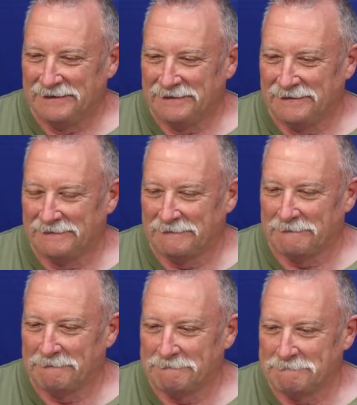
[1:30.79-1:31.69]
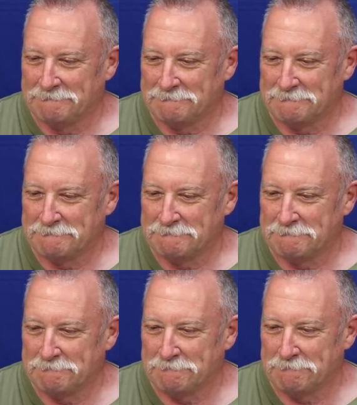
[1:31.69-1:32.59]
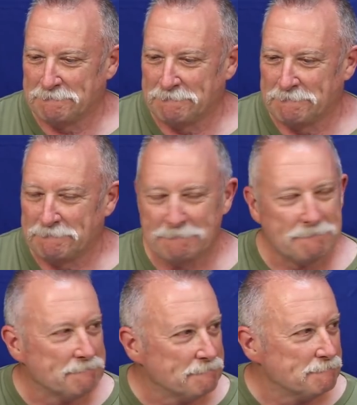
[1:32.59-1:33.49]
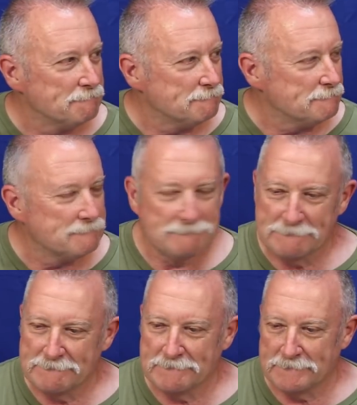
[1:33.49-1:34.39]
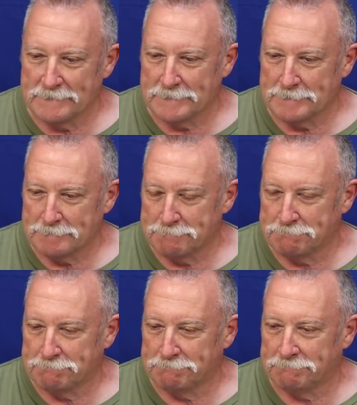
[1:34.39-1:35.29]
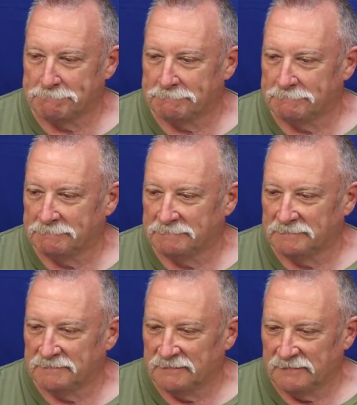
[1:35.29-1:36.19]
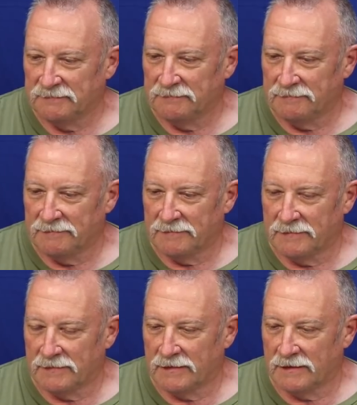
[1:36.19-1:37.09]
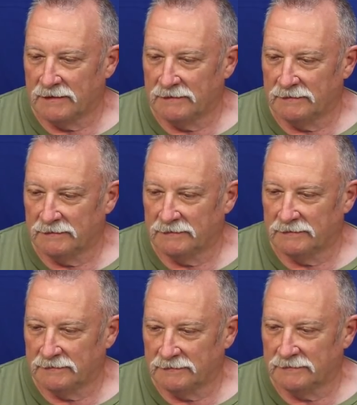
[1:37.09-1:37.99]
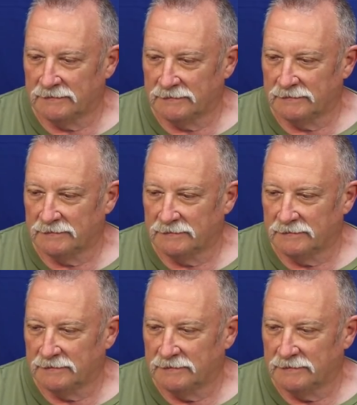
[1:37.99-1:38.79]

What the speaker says: No words are spoken by the person on screen.